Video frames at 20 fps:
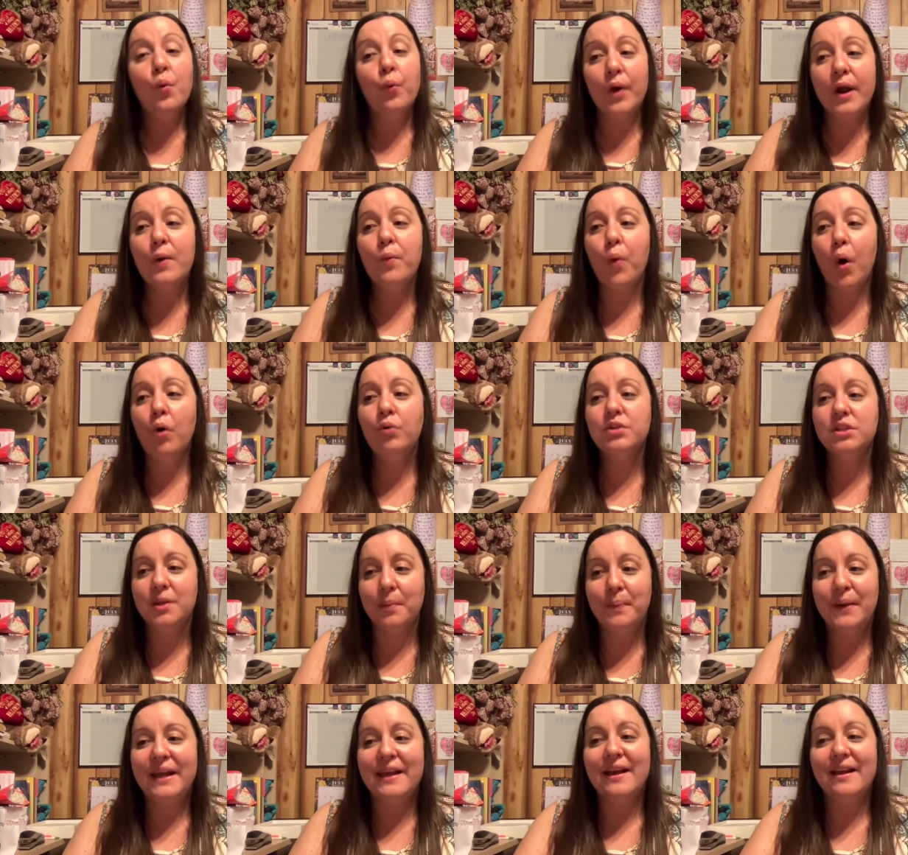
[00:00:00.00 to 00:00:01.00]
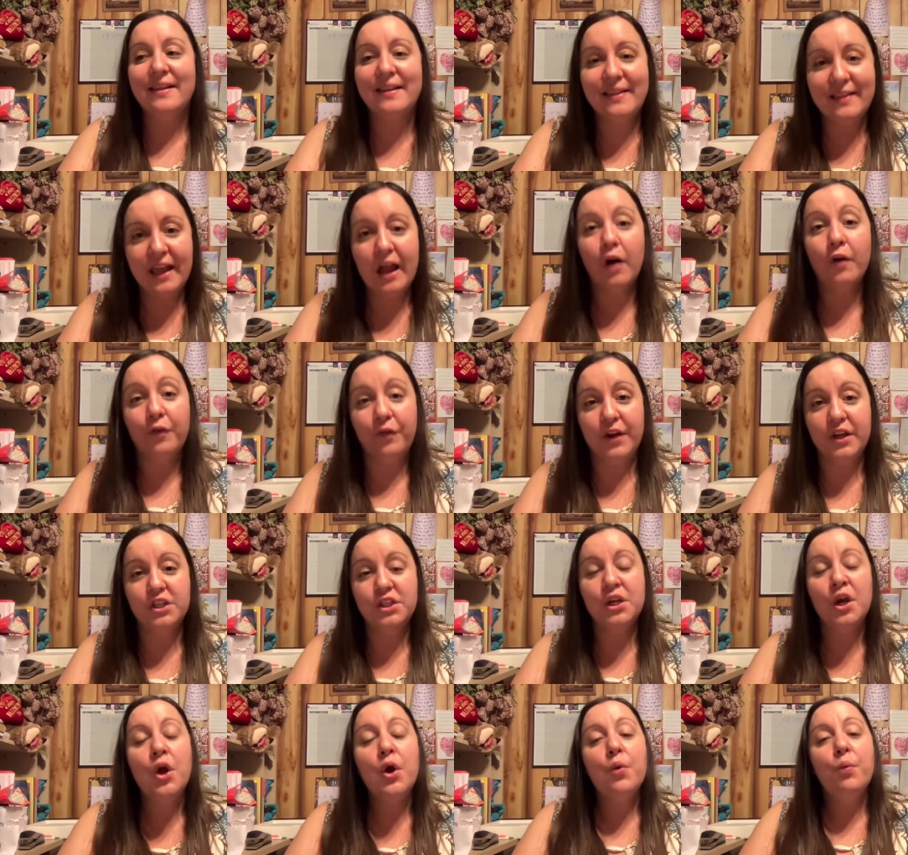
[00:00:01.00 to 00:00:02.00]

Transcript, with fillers: We want to be selfish.